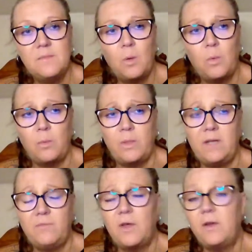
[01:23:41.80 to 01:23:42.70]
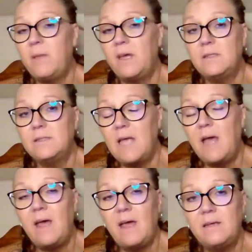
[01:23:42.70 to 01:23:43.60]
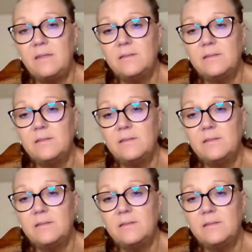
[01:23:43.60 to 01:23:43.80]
What would he have thought about his dad?